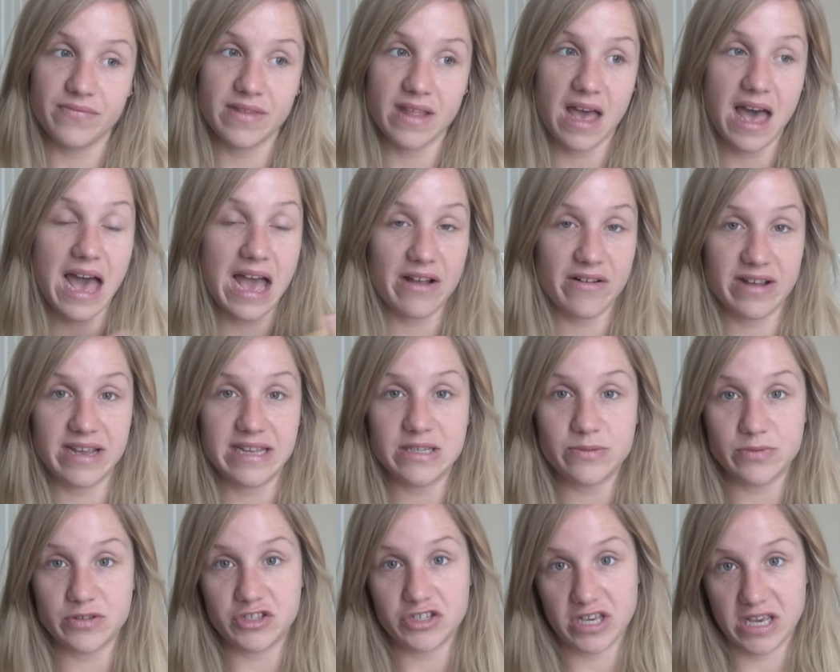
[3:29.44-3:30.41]
higher
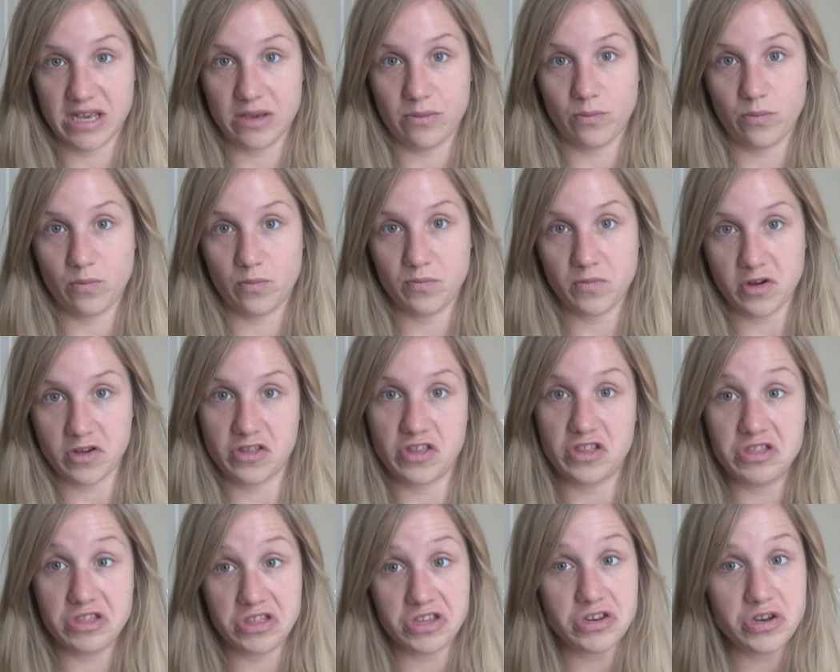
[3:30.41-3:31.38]
end machine, or
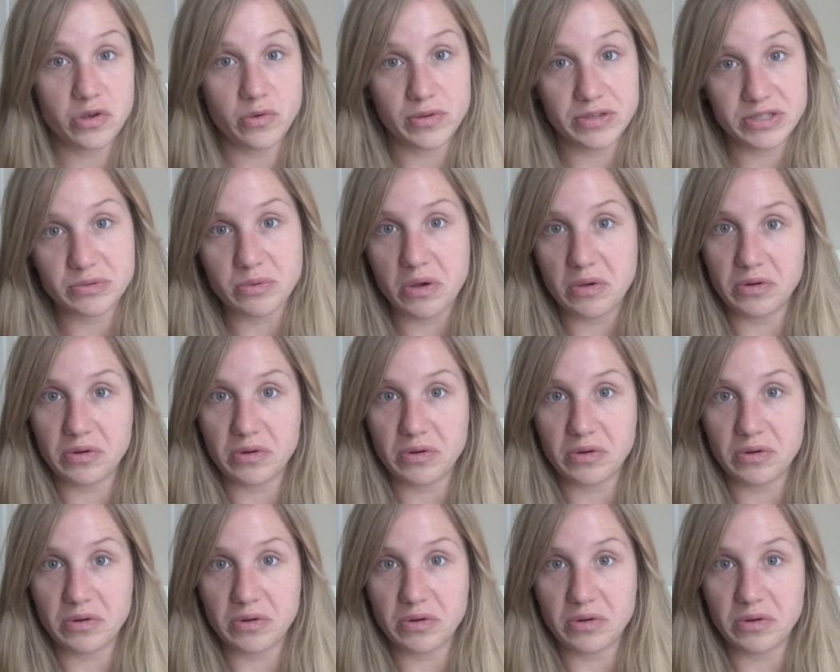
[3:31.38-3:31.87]
the newest